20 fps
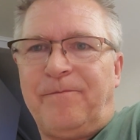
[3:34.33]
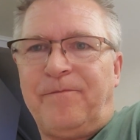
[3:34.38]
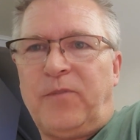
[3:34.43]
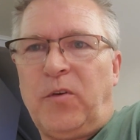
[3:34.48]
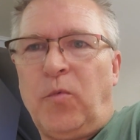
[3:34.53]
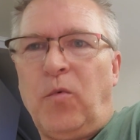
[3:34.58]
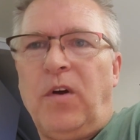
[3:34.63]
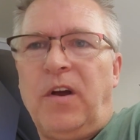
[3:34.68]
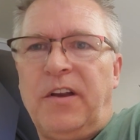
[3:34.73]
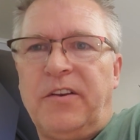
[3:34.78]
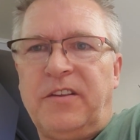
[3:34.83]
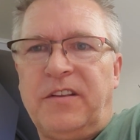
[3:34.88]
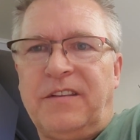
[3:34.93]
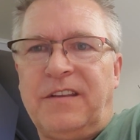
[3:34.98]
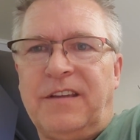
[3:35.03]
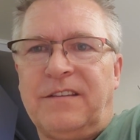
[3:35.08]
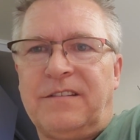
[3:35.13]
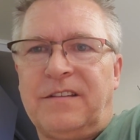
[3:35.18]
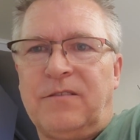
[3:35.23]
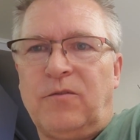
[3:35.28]
for one, you'd
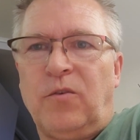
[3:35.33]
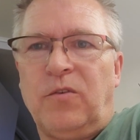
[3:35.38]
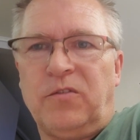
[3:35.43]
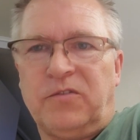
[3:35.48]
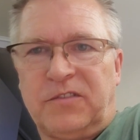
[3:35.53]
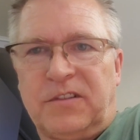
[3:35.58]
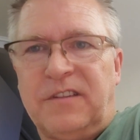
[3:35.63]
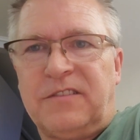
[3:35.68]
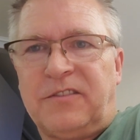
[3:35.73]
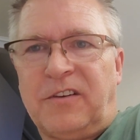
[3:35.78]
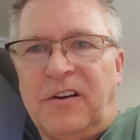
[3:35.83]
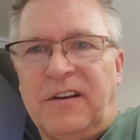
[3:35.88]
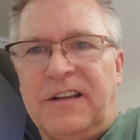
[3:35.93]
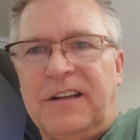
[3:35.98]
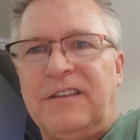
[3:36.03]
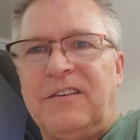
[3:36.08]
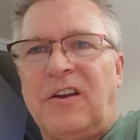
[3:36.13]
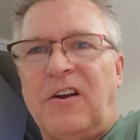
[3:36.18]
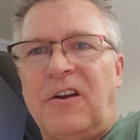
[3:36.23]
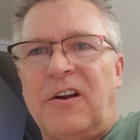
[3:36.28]
think the oil's going to start
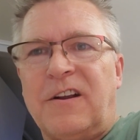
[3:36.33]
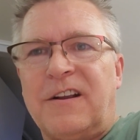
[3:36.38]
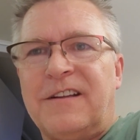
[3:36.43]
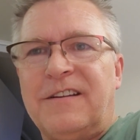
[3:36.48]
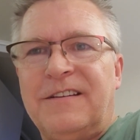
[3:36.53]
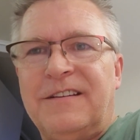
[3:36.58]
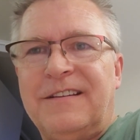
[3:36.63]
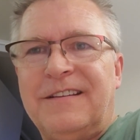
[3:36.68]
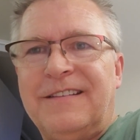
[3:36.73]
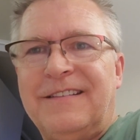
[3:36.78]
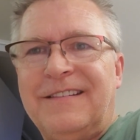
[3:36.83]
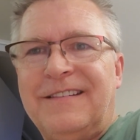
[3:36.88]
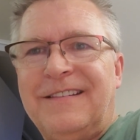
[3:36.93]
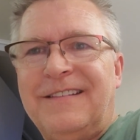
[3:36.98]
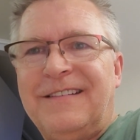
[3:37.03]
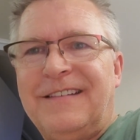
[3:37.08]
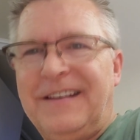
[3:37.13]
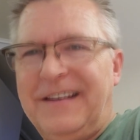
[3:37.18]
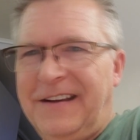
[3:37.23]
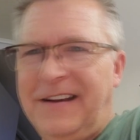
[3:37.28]
getting dark,
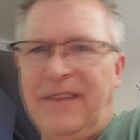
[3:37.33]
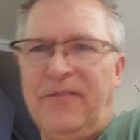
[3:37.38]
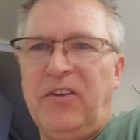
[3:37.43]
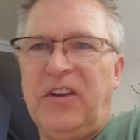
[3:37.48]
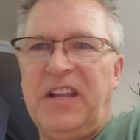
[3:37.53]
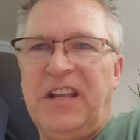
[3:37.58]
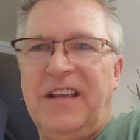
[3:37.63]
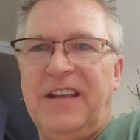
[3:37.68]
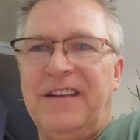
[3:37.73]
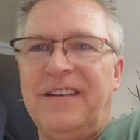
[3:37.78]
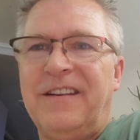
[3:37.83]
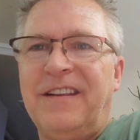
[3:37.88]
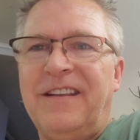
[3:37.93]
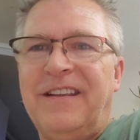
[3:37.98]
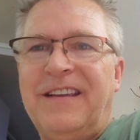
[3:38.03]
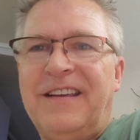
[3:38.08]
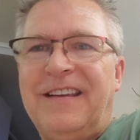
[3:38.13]
and it never did.